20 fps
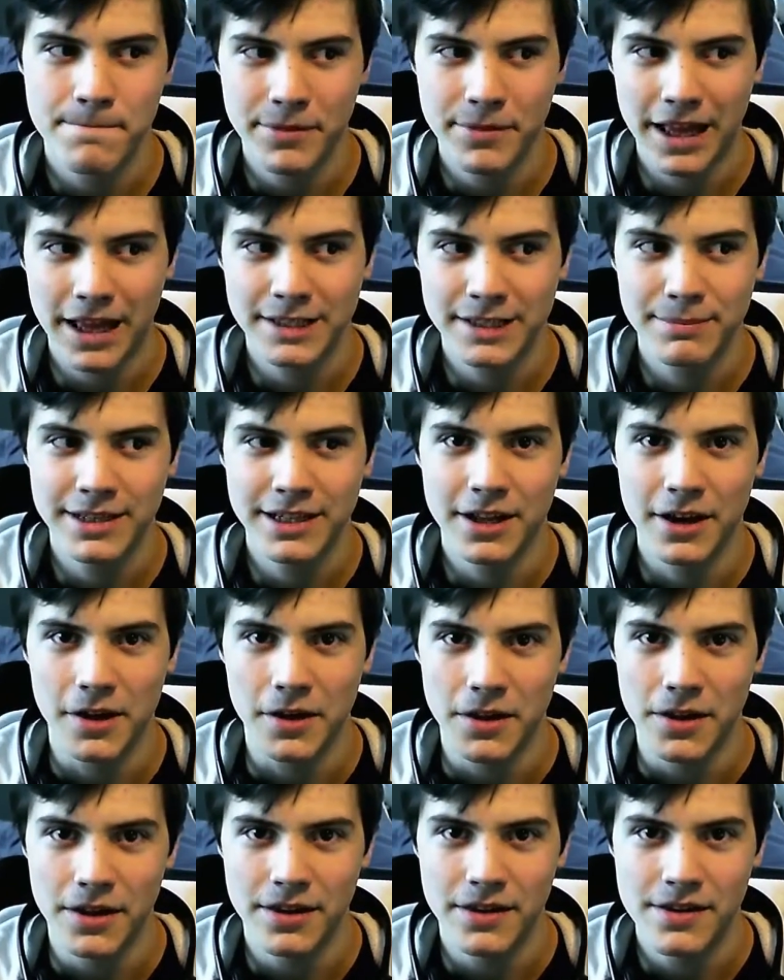that's me
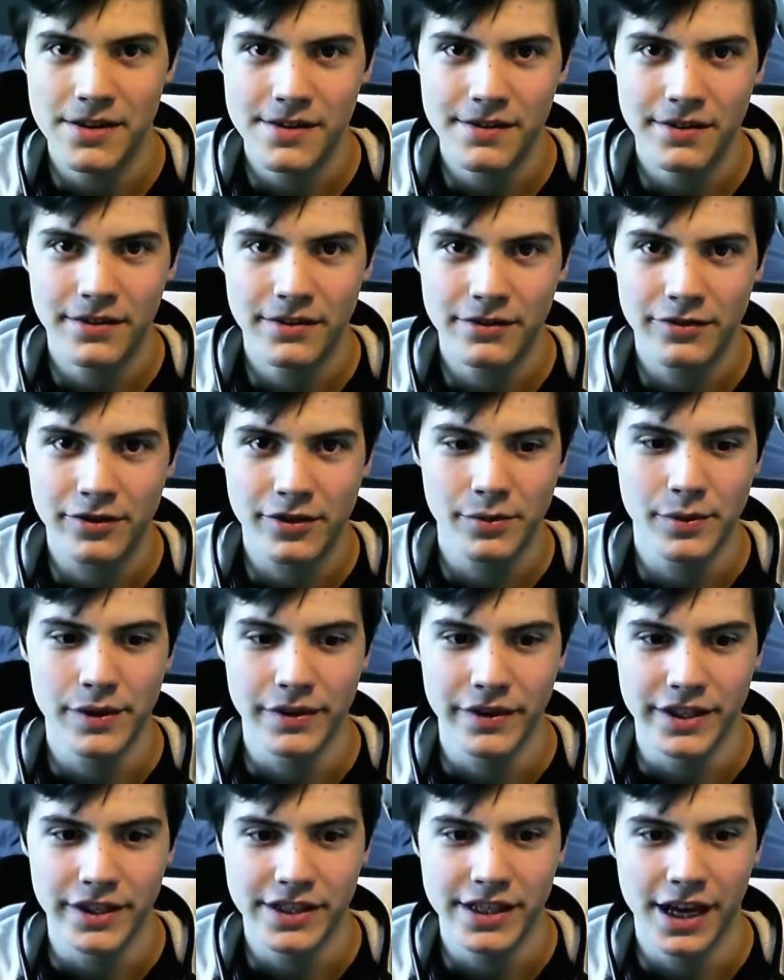done, for real
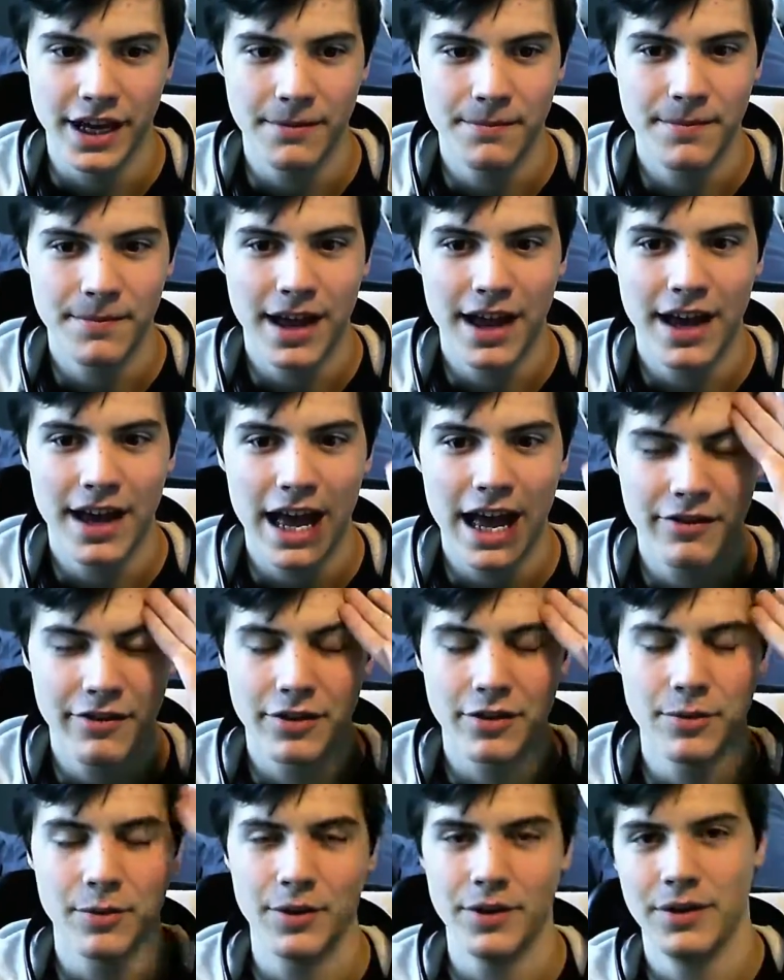this time. Have a
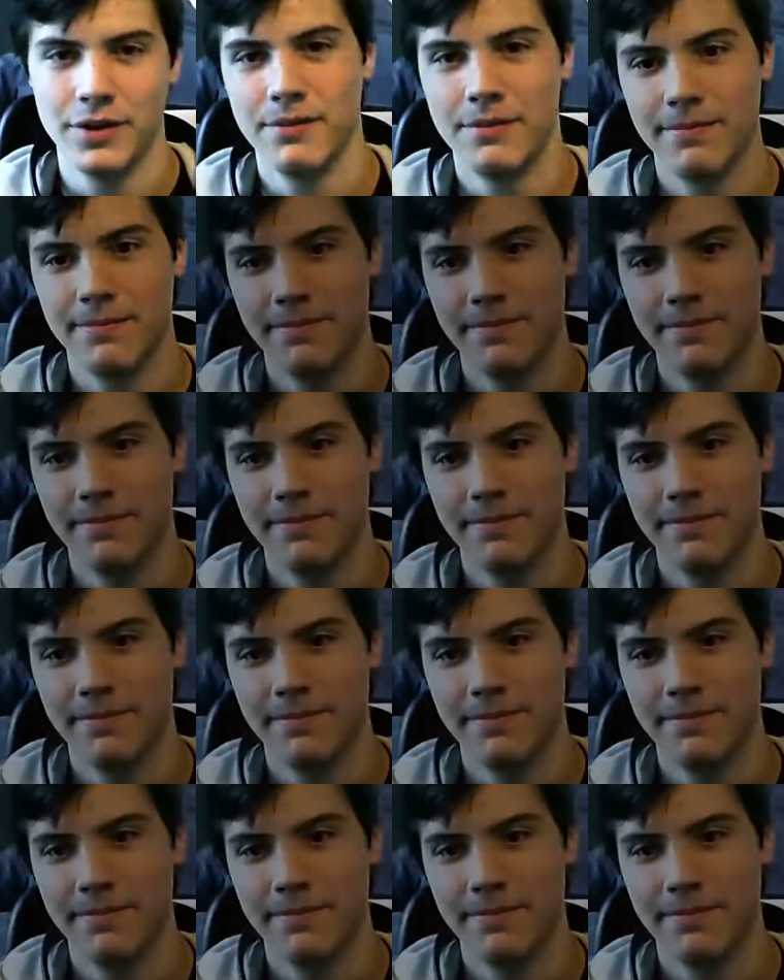good one.